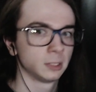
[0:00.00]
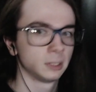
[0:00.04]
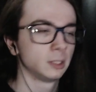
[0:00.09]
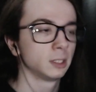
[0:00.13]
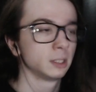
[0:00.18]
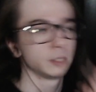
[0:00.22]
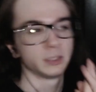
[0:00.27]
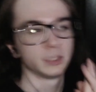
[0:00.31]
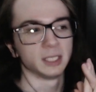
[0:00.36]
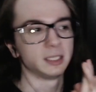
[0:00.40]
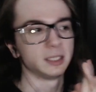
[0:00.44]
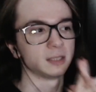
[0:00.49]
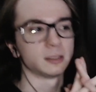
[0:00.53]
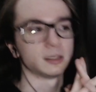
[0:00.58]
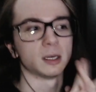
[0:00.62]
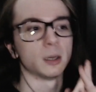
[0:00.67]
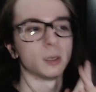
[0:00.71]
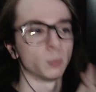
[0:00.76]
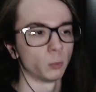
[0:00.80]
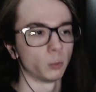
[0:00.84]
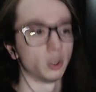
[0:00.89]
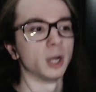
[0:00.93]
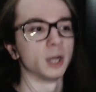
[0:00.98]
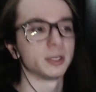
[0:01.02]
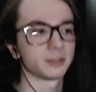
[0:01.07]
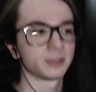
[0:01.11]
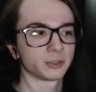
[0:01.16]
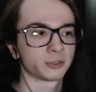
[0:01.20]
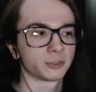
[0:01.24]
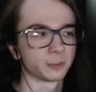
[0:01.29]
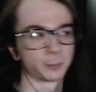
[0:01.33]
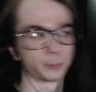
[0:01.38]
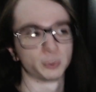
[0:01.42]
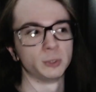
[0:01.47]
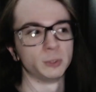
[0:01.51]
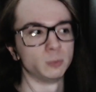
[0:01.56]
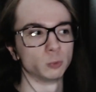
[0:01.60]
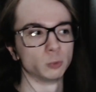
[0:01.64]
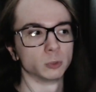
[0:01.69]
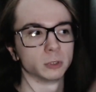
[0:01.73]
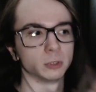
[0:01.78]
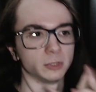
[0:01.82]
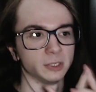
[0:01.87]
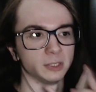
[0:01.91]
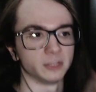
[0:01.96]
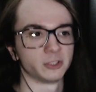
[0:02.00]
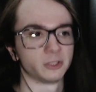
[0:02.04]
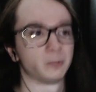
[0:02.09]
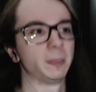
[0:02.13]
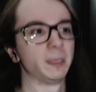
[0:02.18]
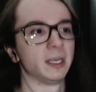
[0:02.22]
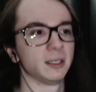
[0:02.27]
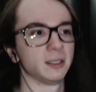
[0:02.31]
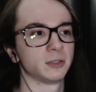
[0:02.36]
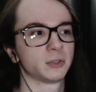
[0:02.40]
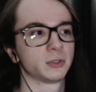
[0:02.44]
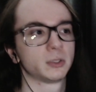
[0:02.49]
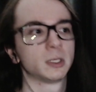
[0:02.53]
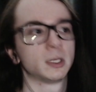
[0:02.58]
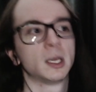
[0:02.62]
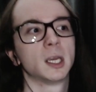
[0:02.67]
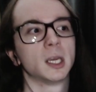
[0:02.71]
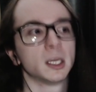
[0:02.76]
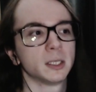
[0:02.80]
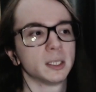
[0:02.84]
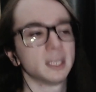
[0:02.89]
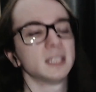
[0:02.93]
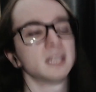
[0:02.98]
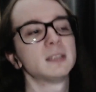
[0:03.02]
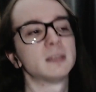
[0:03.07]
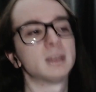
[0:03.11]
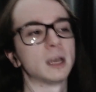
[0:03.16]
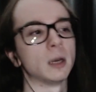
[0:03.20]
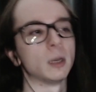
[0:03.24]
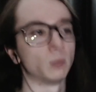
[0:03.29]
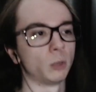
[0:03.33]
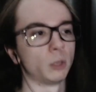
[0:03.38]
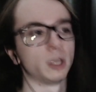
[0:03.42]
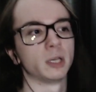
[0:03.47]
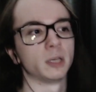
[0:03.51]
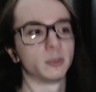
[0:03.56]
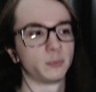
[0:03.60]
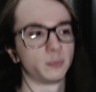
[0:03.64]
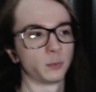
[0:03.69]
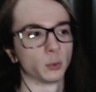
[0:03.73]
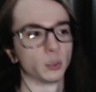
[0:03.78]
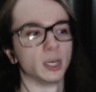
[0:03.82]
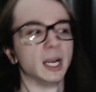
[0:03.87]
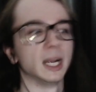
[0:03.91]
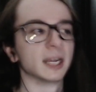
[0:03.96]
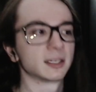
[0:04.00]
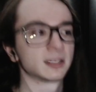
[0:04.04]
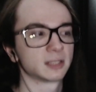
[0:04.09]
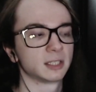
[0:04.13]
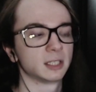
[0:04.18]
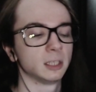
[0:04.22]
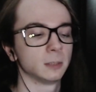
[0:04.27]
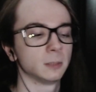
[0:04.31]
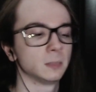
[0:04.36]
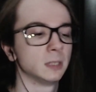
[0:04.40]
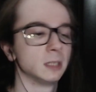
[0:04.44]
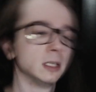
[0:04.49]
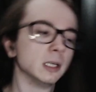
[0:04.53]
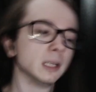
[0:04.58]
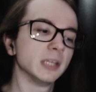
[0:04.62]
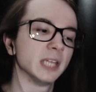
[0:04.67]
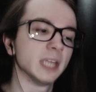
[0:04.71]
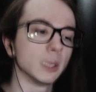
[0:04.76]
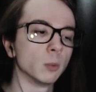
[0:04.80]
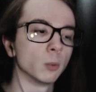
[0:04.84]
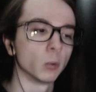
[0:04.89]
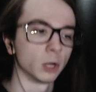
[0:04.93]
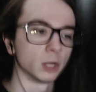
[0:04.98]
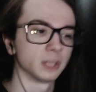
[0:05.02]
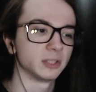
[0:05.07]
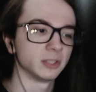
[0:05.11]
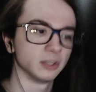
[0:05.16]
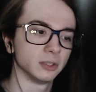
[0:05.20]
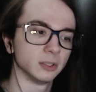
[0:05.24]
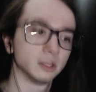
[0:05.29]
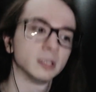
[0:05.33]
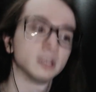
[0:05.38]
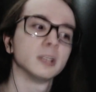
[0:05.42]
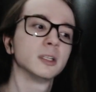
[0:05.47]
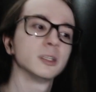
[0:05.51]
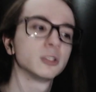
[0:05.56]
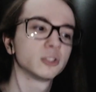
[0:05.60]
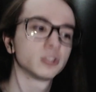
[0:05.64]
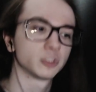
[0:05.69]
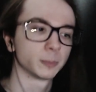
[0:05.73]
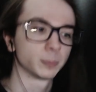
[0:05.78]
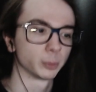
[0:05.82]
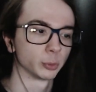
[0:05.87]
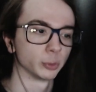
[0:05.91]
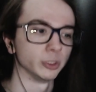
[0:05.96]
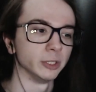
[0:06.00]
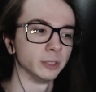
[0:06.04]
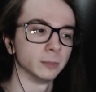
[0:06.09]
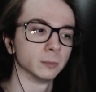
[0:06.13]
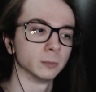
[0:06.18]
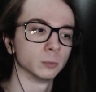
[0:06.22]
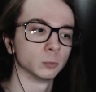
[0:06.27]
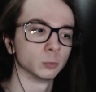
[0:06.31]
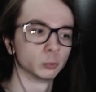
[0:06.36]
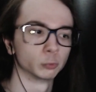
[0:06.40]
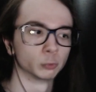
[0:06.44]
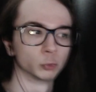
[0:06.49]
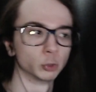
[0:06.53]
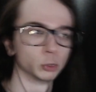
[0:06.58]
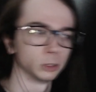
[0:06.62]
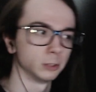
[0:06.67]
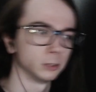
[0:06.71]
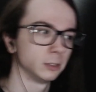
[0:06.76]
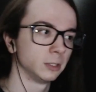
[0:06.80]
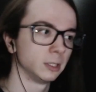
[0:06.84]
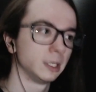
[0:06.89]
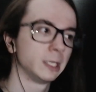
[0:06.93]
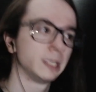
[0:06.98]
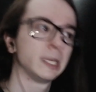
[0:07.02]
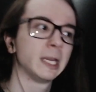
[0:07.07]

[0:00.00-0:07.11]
They did not want Supreme Ruler in space. They did not want a 4X game. They wanted Supreme Ruler.